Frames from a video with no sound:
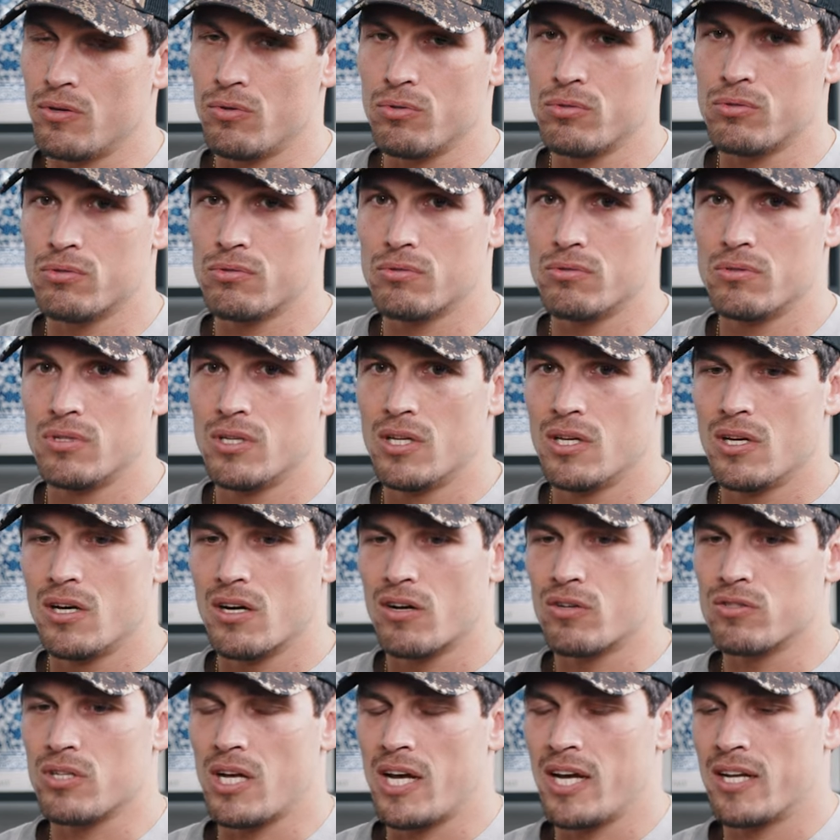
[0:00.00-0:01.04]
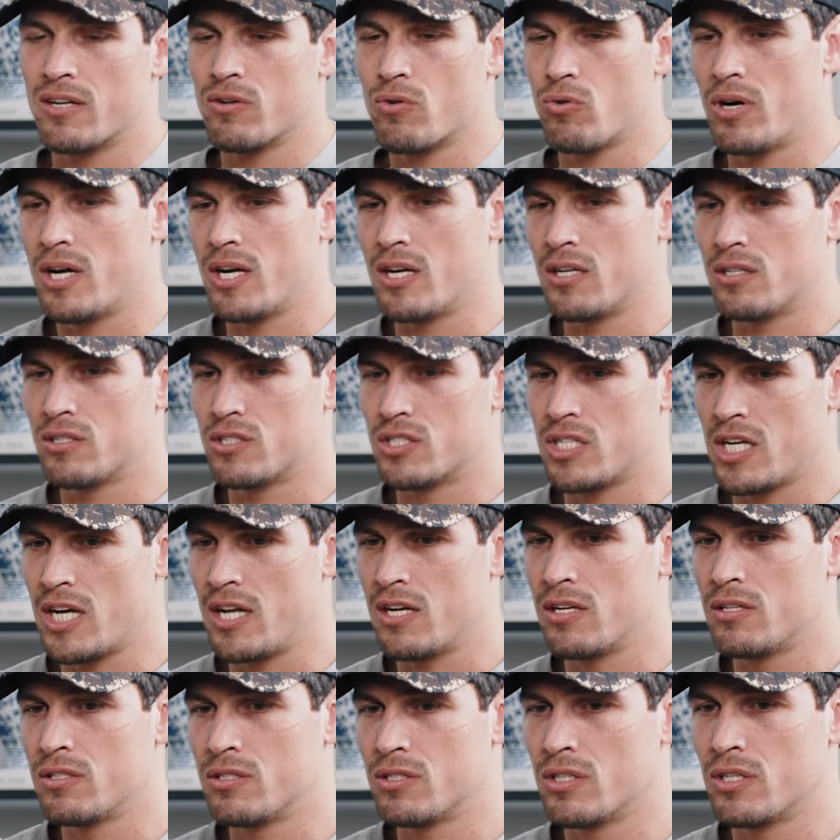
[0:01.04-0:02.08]
It was because I had quite a
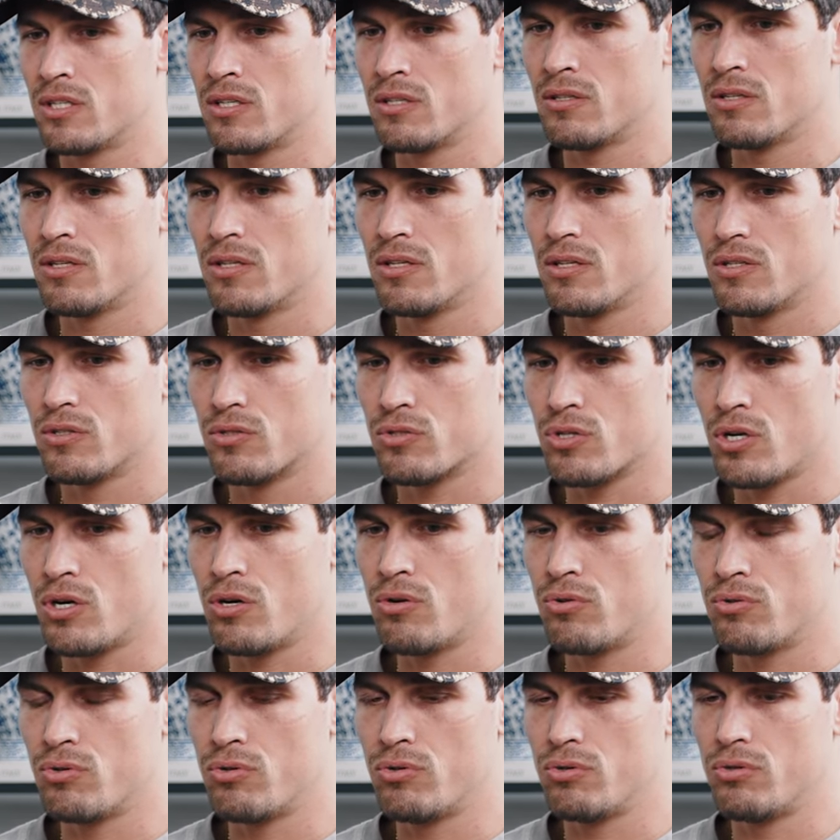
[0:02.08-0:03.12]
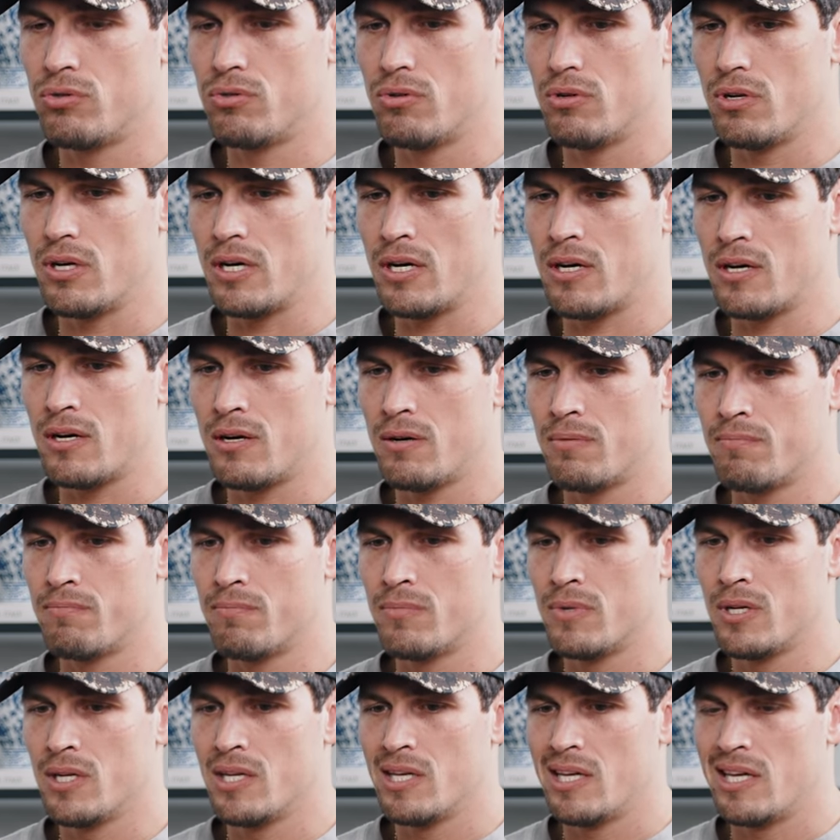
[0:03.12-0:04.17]
challenging childhood, um,